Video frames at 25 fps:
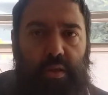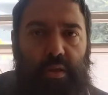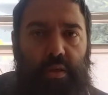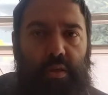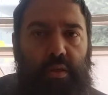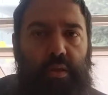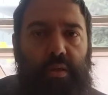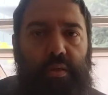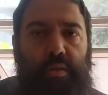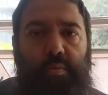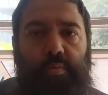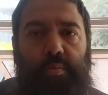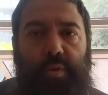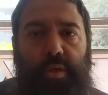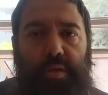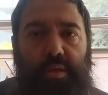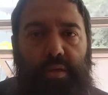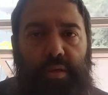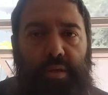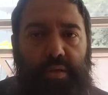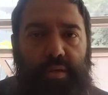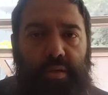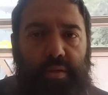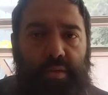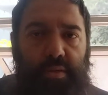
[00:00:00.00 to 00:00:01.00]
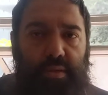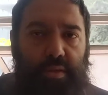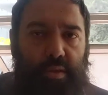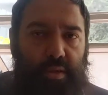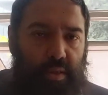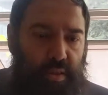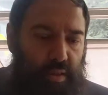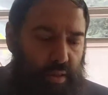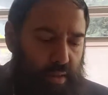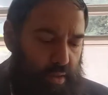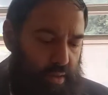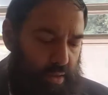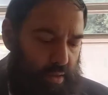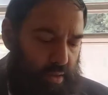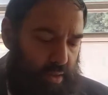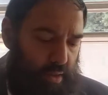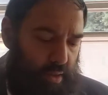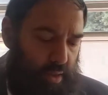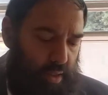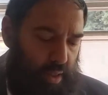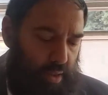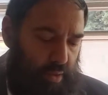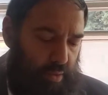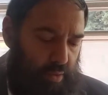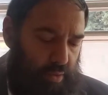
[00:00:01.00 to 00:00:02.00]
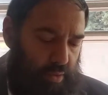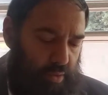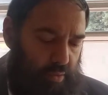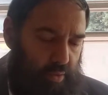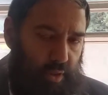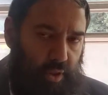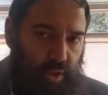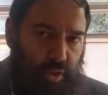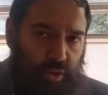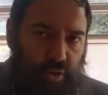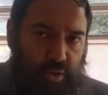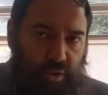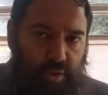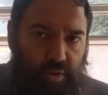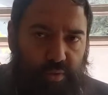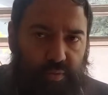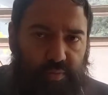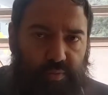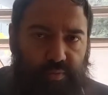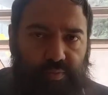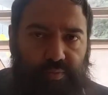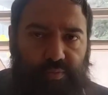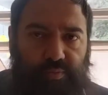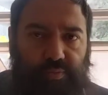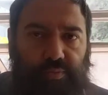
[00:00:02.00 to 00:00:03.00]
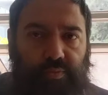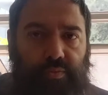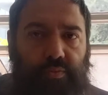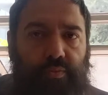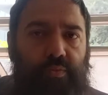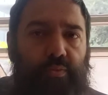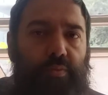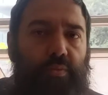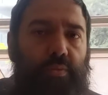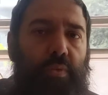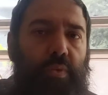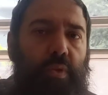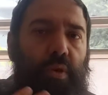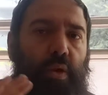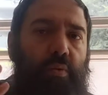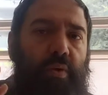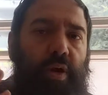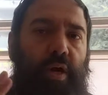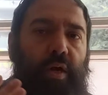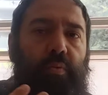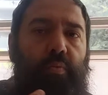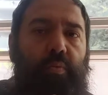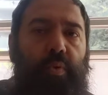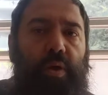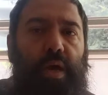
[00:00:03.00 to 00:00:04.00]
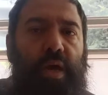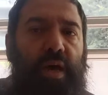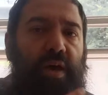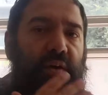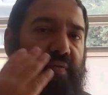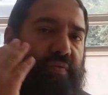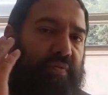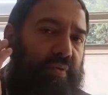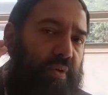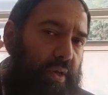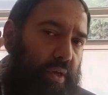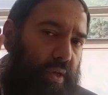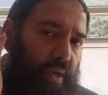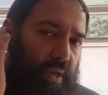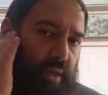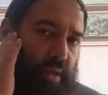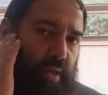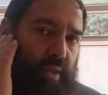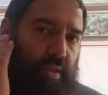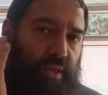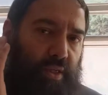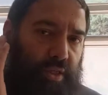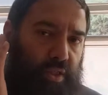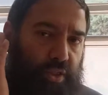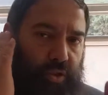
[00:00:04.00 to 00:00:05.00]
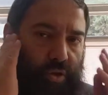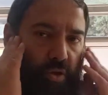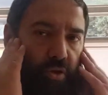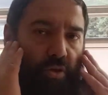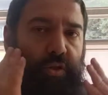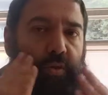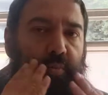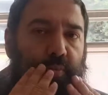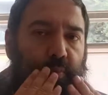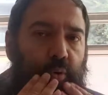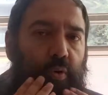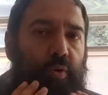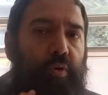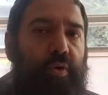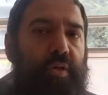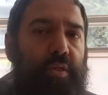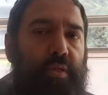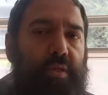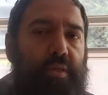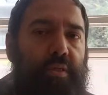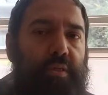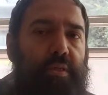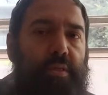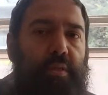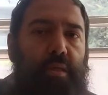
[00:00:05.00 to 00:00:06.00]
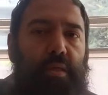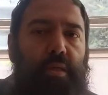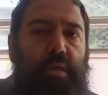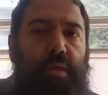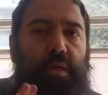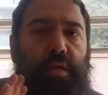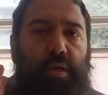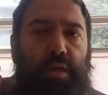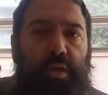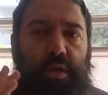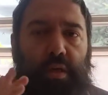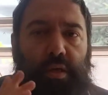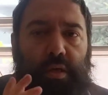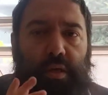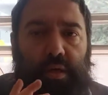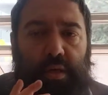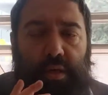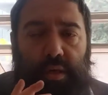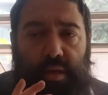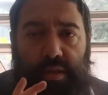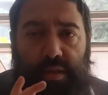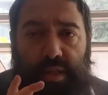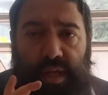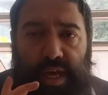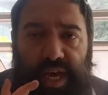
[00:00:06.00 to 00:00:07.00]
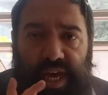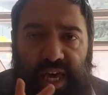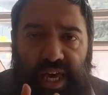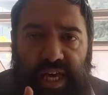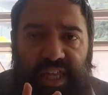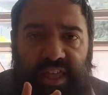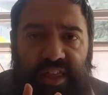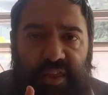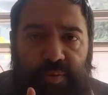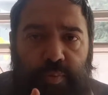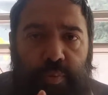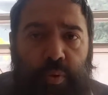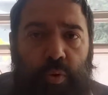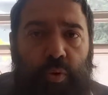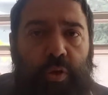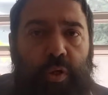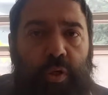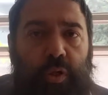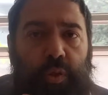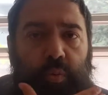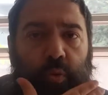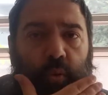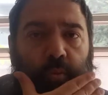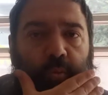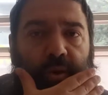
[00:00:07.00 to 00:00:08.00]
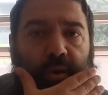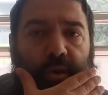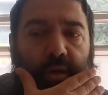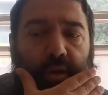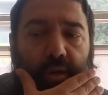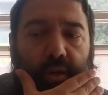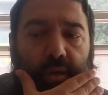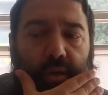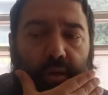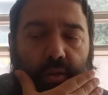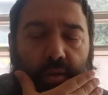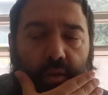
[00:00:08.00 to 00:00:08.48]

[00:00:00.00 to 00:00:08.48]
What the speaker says: in our religion, right? There's 13 points. The 8th point will be